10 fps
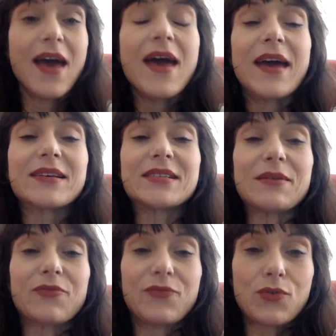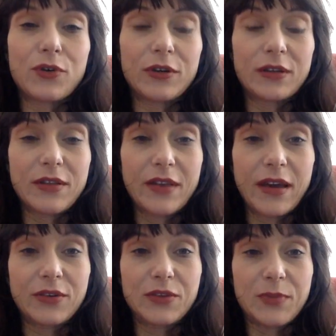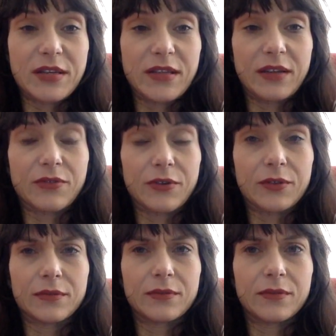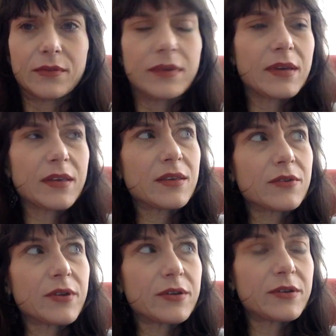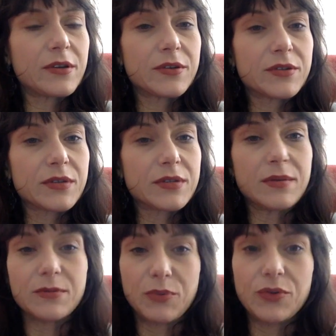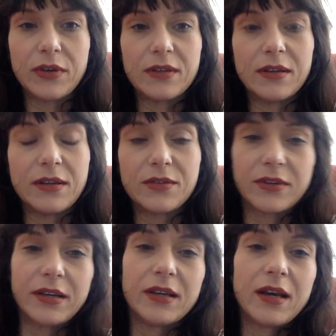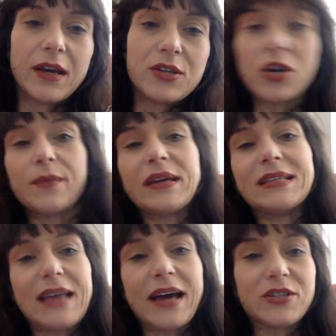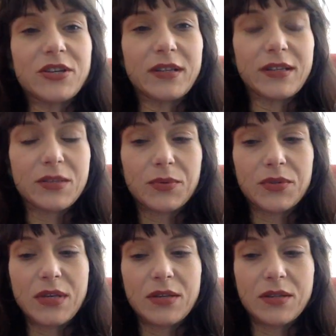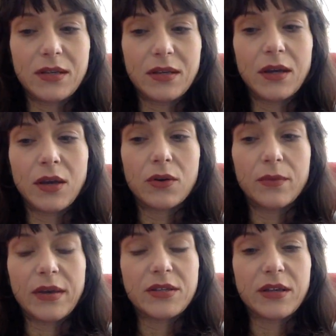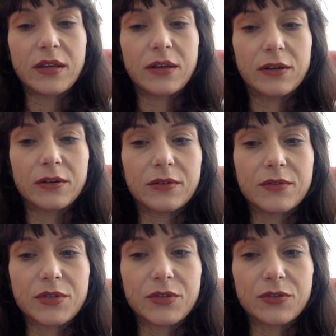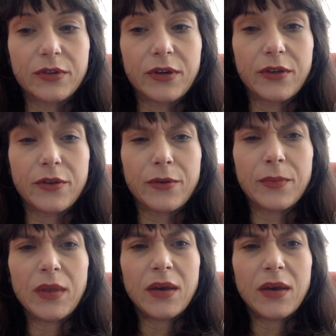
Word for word: except for the guy who's been dead for I think 300 years. His name is Buchan, and he's very charming and dashing, and I suppose he's the romantic hero of the story. Although